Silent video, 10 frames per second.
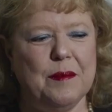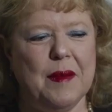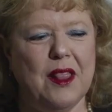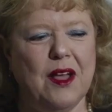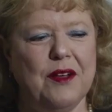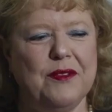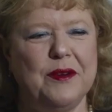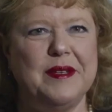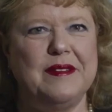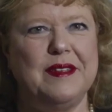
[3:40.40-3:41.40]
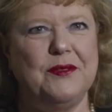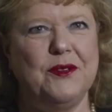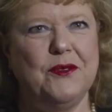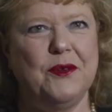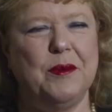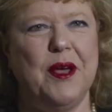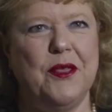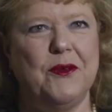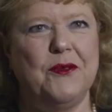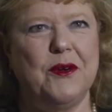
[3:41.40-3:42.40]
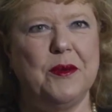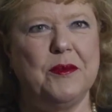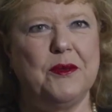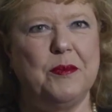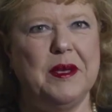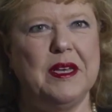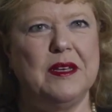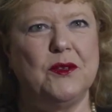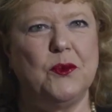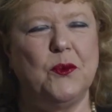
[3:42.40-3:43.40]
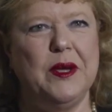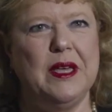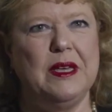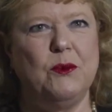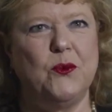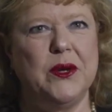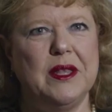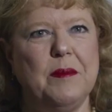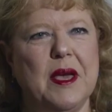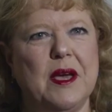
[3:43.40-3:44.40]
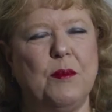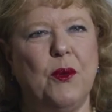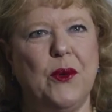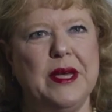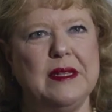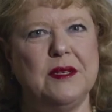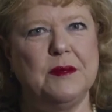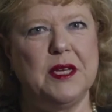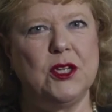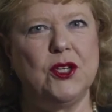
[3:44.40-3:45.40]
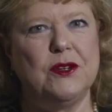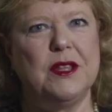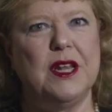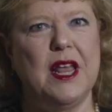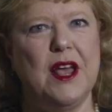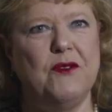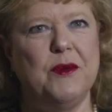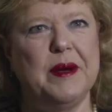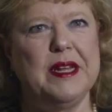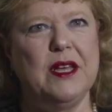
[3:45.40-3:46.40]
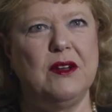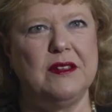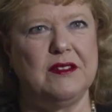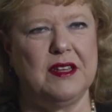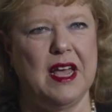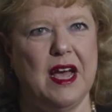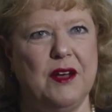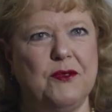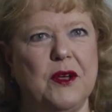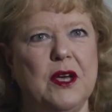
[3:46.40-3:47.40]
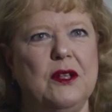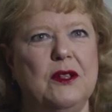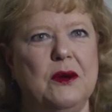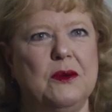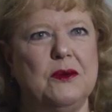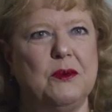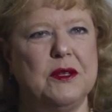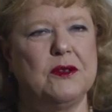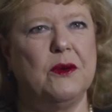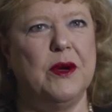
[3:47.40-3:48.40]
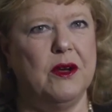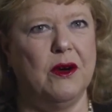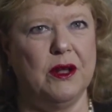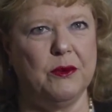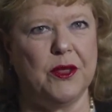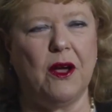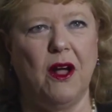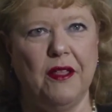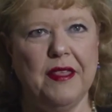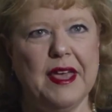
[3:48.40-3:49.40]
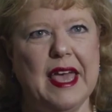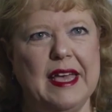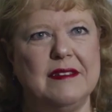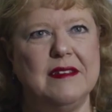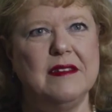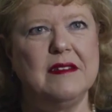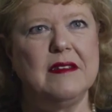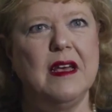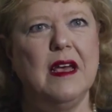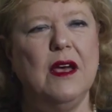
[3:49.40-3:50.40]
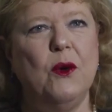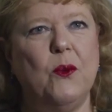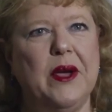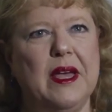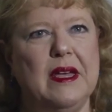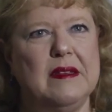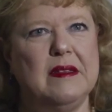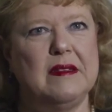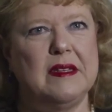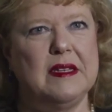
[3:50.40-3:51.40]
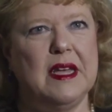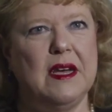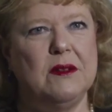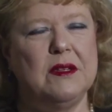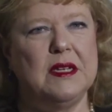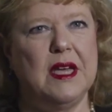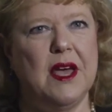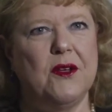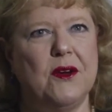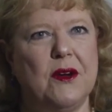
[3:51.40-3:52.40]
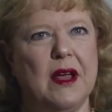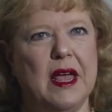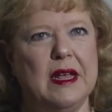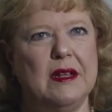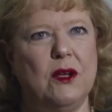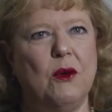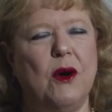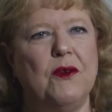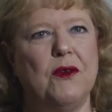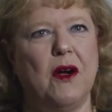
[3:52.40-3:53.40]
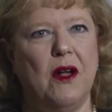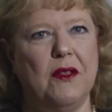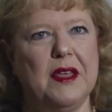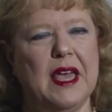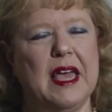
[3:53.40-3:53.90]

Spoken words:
My law firm is different from other firms because we really make a point to make sure that everybody on staff knows what's going on with all the cases. We sit down together and go over all the